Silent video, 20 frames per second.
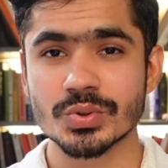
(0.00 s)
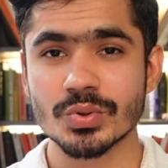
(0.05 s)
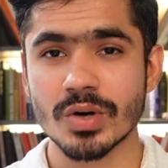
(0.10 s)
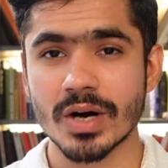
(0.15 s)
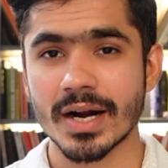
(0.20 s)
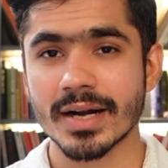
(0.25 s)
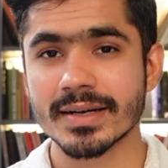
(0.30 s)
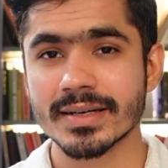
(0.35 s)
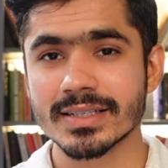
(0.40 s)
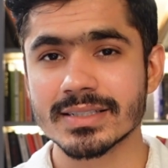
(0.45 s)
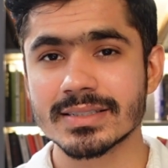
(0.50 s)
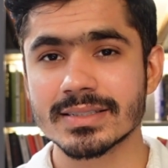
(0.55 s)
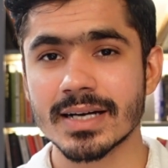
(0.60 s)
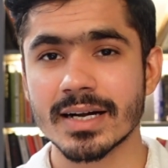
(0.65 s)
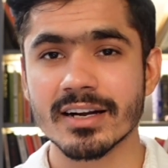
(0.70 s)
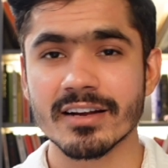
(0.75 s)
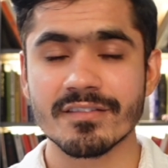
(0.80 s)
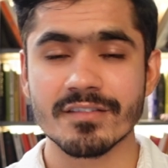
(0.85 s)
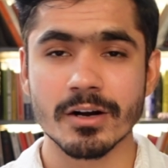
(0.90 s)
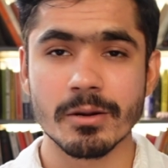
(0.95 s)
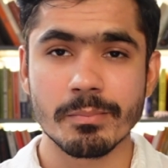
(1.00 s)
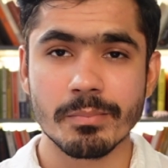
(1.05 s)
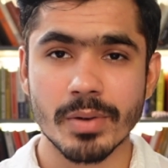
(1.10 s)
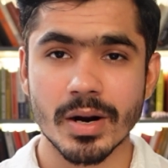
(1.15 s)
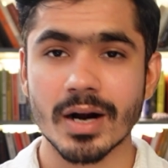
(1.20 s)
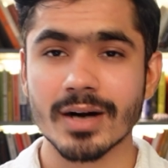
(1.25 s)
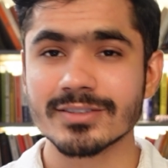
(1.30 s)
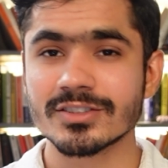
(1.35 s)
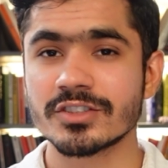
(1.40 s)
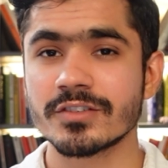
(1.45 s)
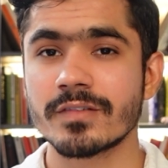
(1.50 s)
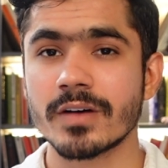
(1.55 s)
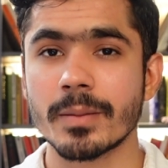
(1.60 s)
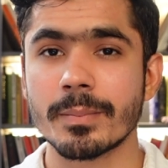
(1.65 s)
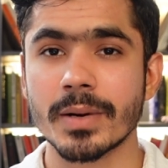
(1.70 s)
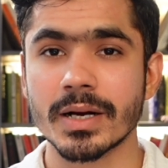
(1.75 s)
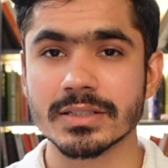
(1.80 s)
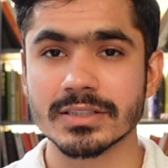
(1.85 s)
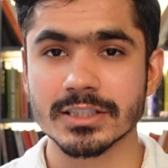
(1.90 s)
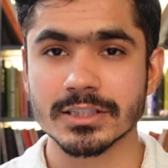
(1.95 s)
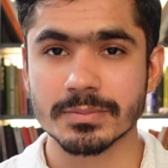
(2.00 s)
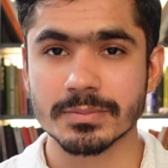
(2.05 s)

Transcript: to understand different parts of Apache